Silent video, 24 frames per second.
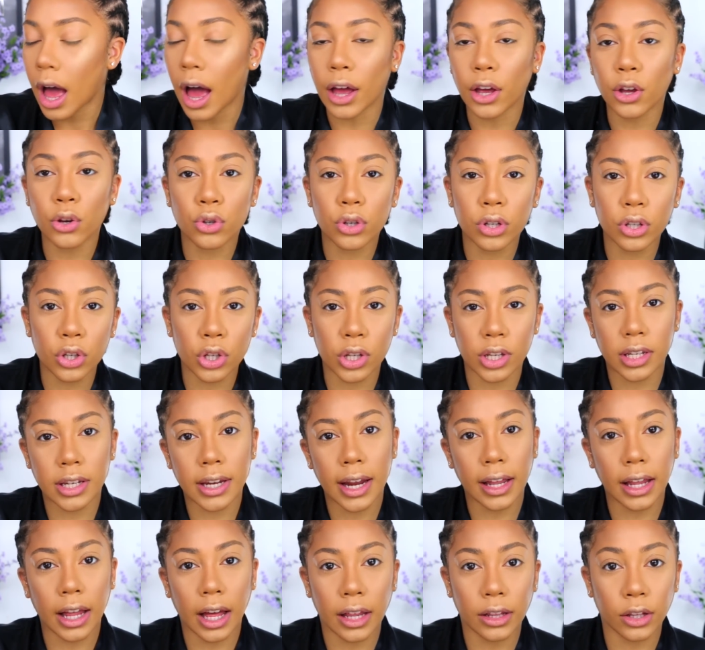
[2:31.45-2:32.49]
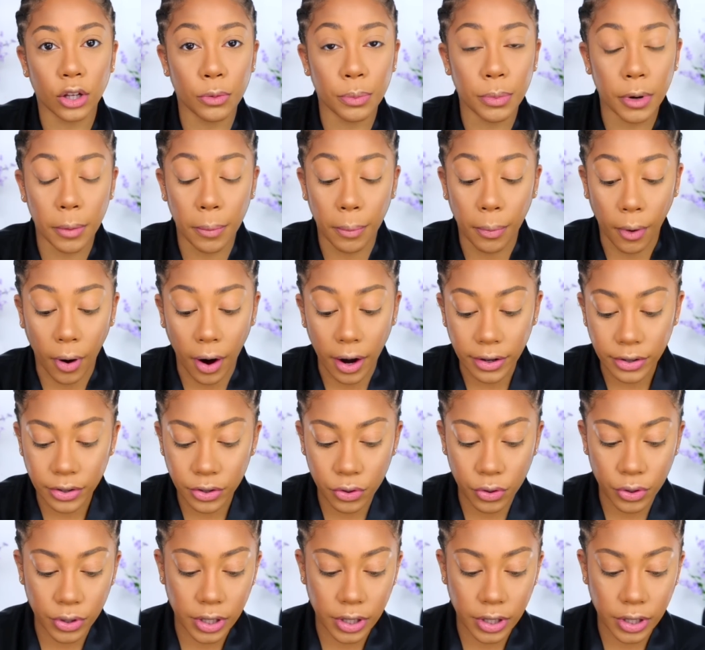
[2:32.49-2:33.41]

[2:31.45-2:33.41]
I usually just take like a little bit of bronzer